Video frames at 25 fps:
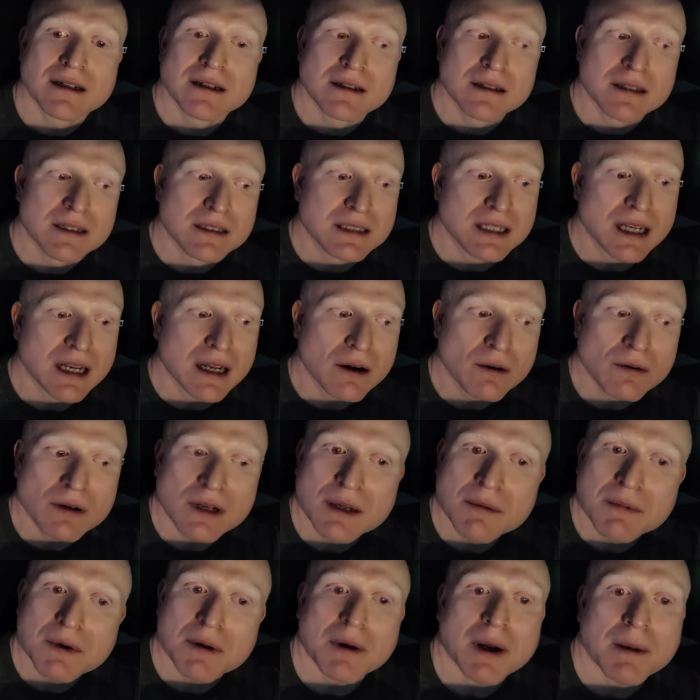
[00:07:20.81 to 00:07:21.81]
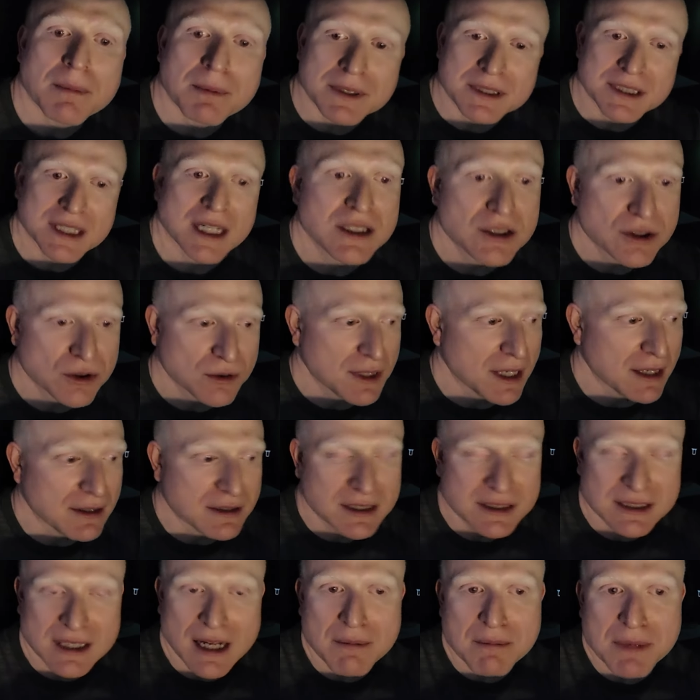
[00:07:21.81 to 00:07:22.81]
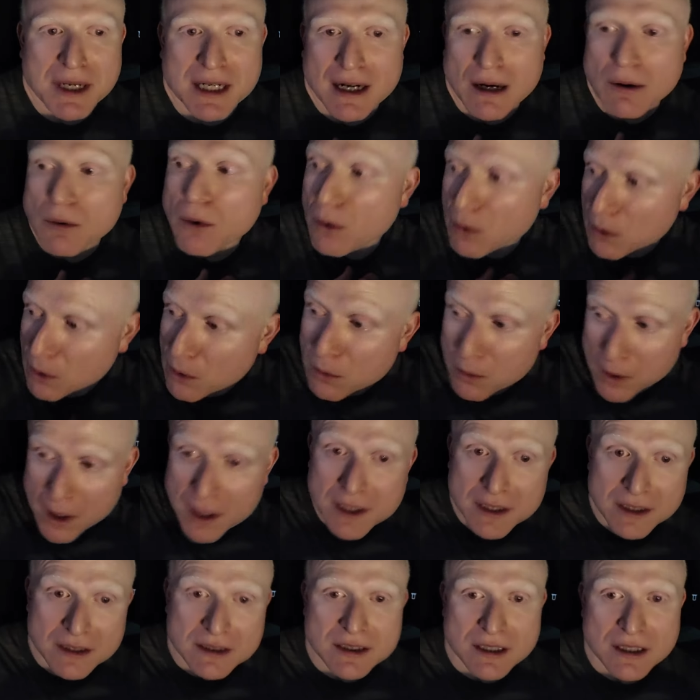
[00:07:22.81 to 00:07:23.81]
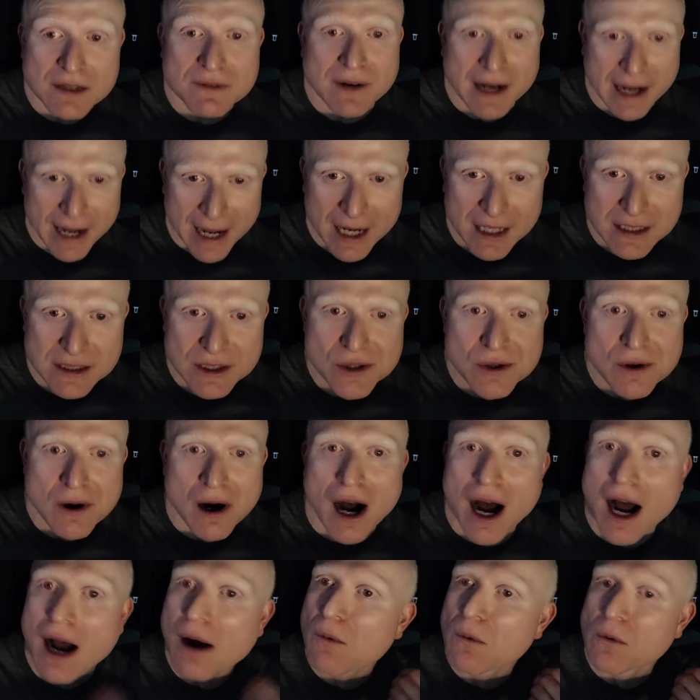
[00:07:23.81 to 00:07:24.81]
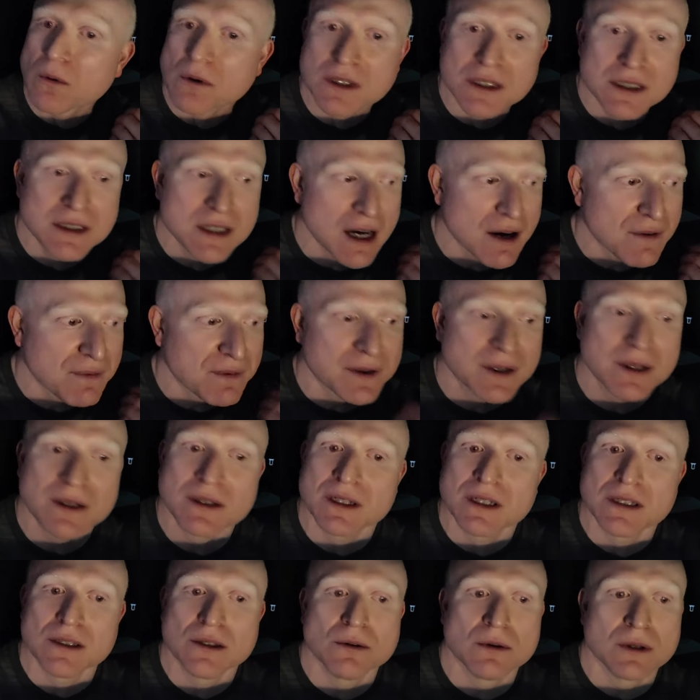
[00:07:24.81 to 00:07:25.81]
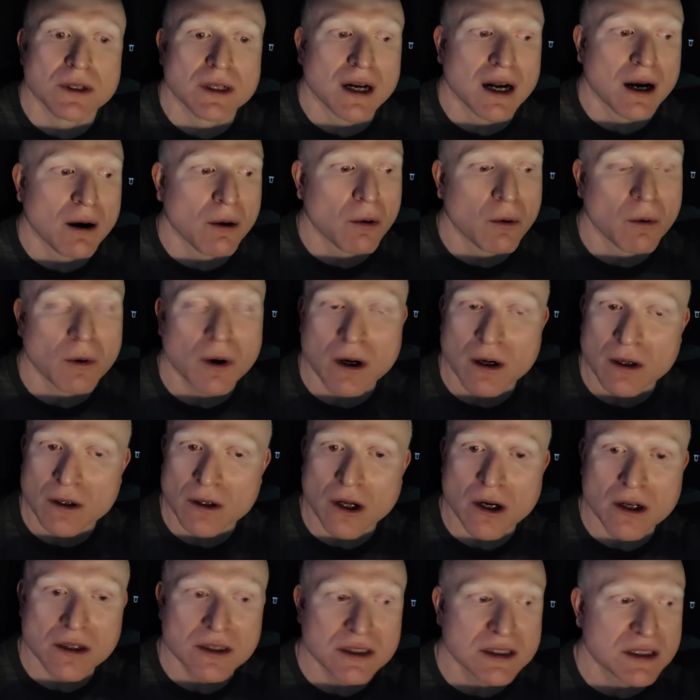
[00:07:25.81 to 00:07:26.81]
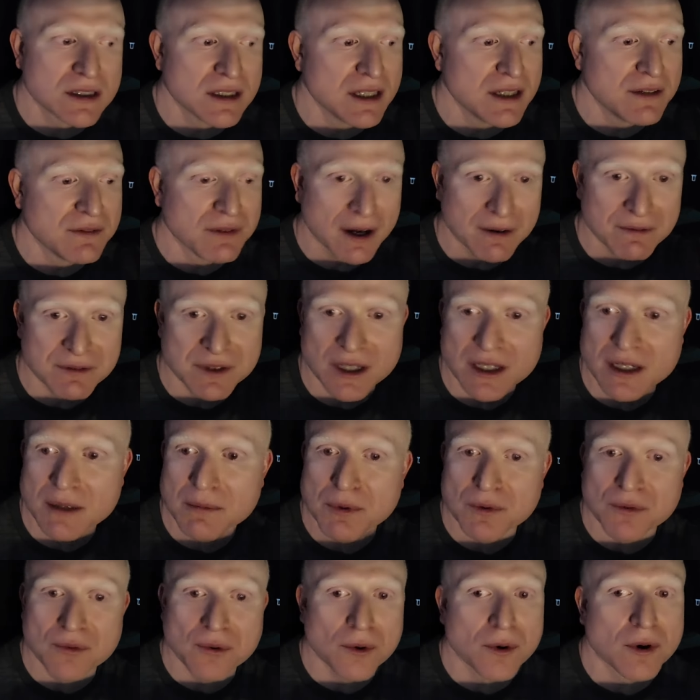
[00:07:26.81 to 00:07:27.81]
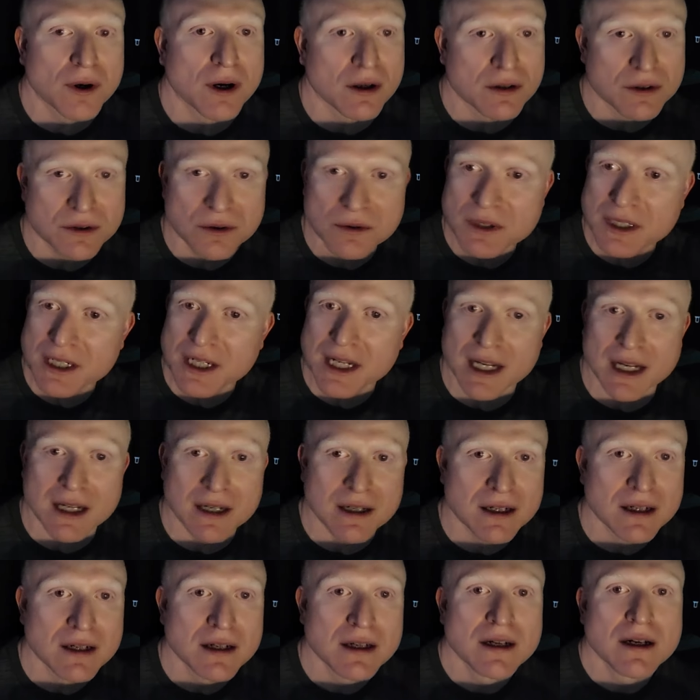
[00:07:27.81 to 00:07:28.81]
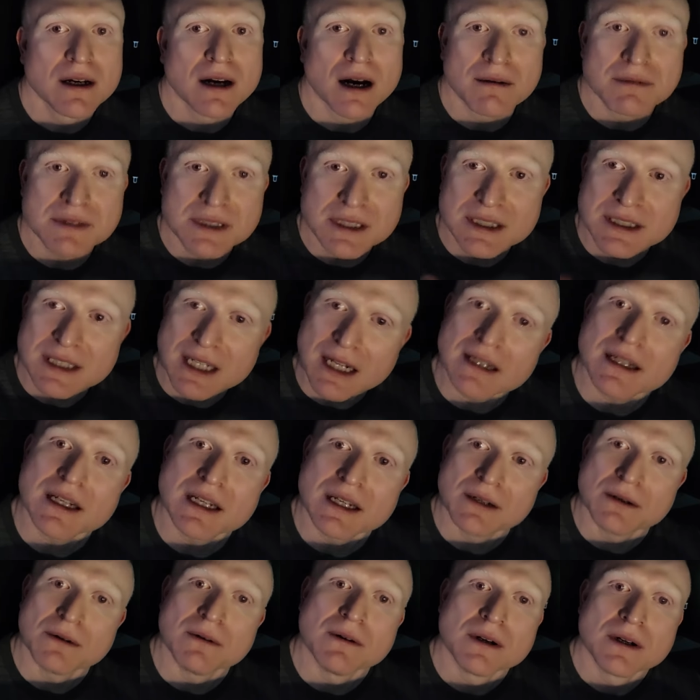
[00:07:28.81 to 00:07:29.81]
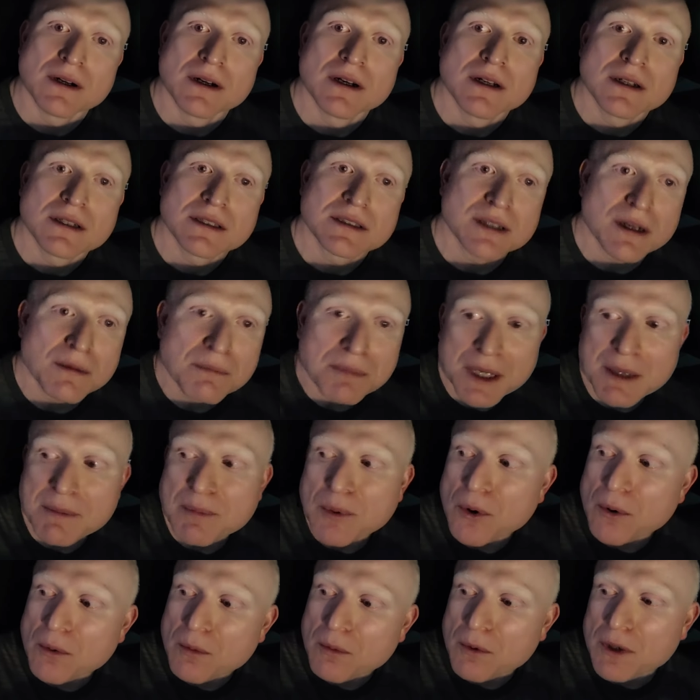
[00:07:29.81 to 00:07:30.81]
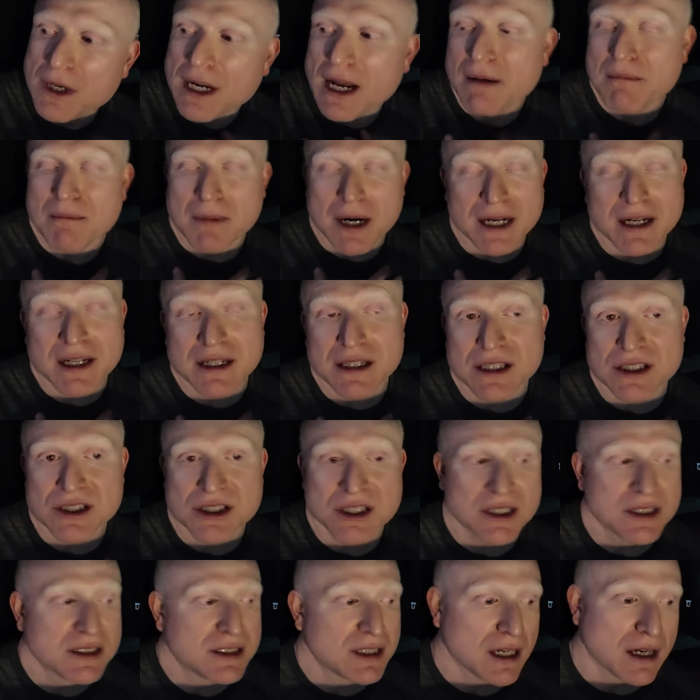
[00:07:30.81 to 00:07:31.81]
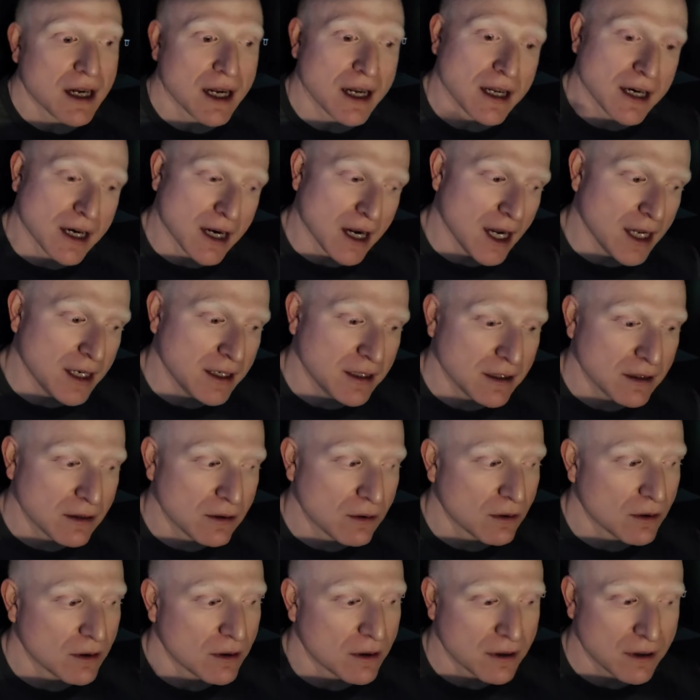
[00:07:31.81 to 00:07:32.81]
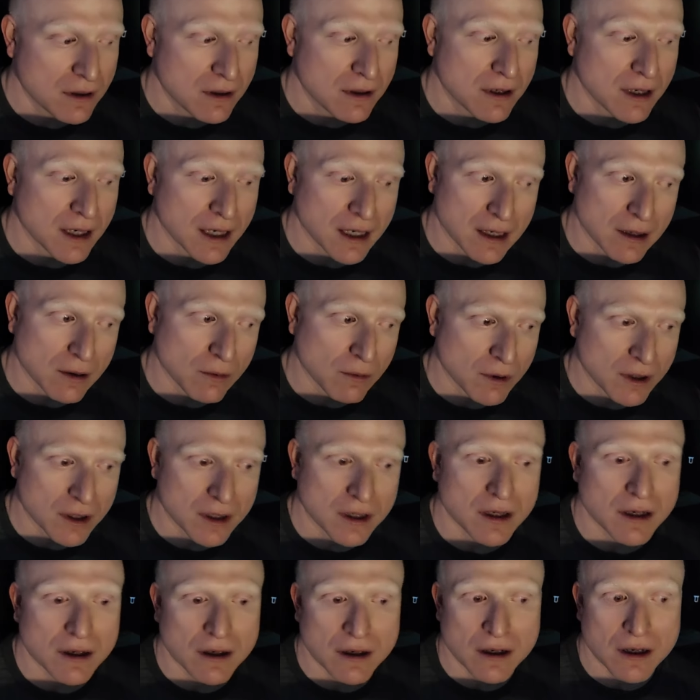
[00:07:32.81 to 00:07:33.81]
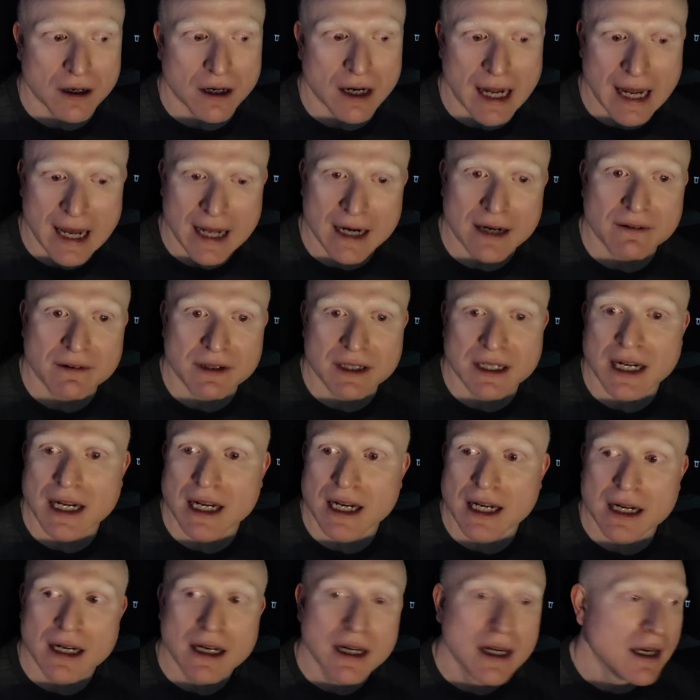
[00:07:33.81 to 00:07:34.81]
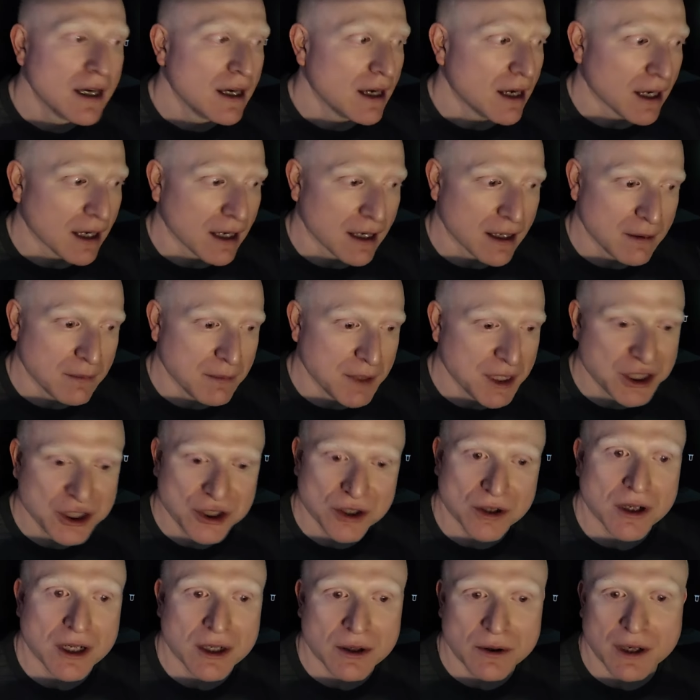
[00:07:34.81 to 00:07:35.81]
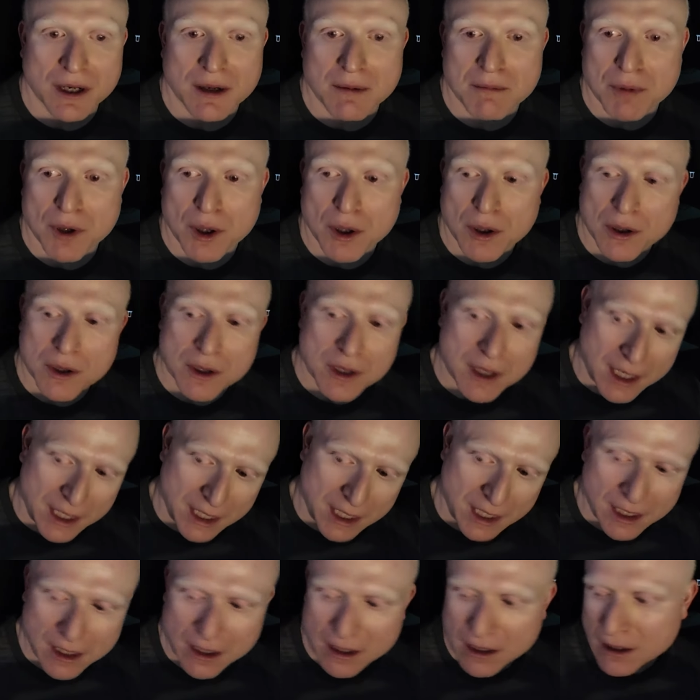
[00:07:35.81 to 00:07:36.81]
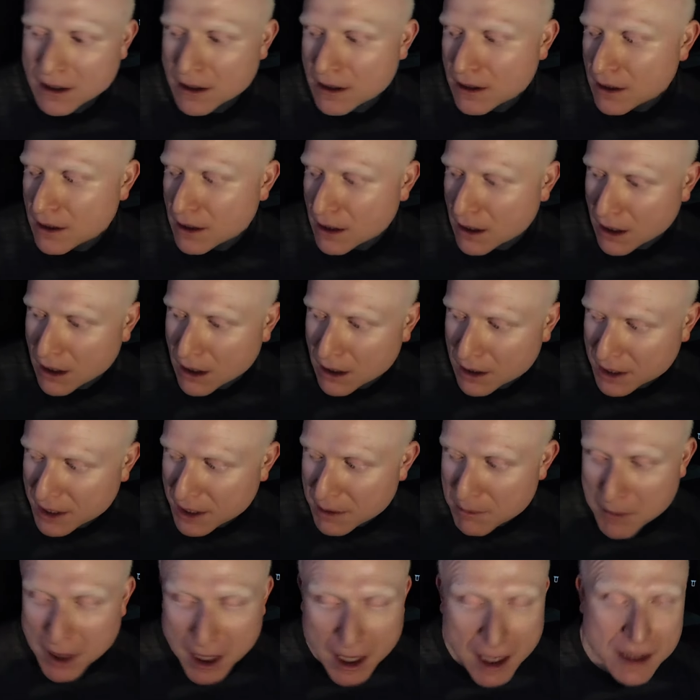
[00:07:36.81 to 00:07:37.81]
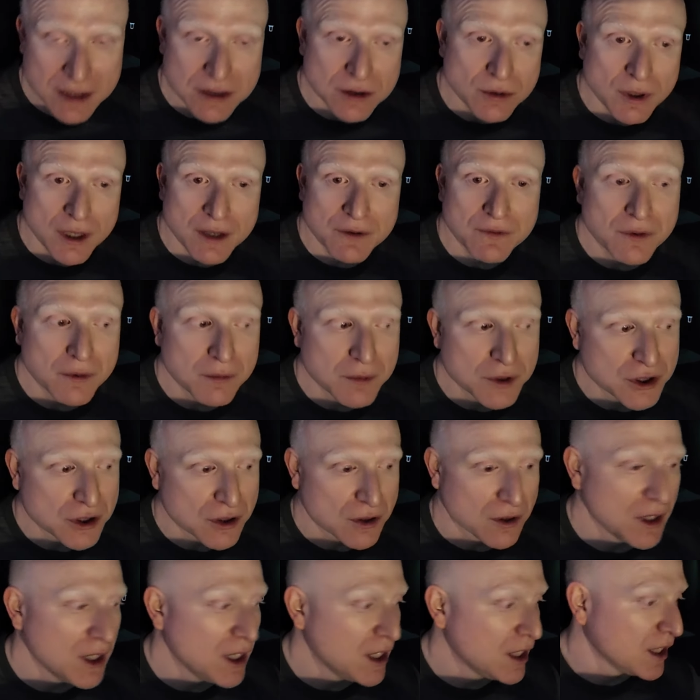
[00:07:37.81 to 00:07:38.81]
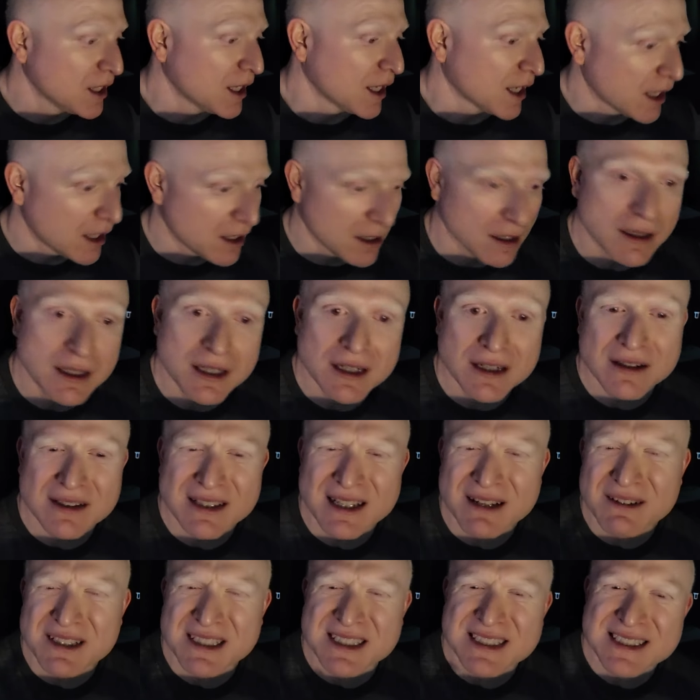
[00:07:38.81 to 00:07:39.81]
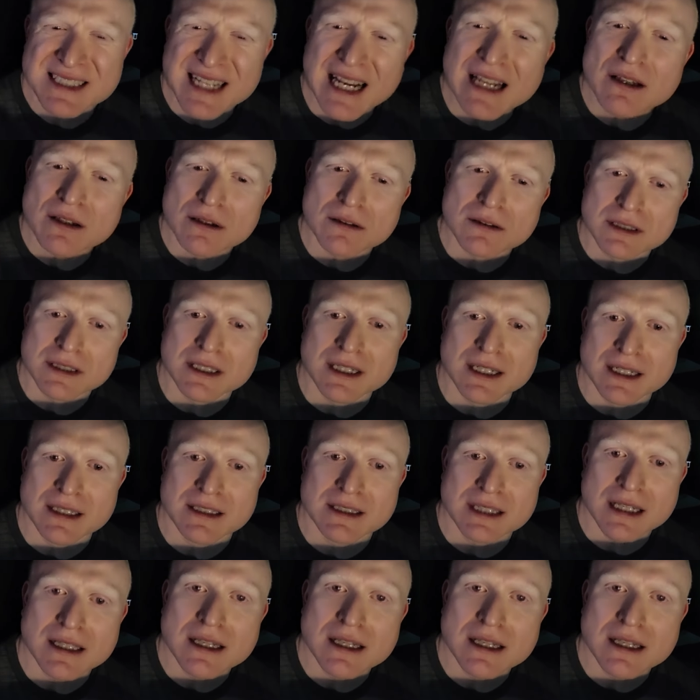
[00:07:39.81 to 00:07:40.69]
You see, I don't limit my potential. Now, does that mean I won't go run in the sun if I had to? I will definitely do it. I will wear a long sleeve. I've done it before. I'll do it again. I'm just telling you, some people would have my condition and say, I got to hide in a corner. I got to wear a hat every day. I got to make sure I don't get burned. I got to keep my eyes away from a screen. I got to, you know, they would say those things.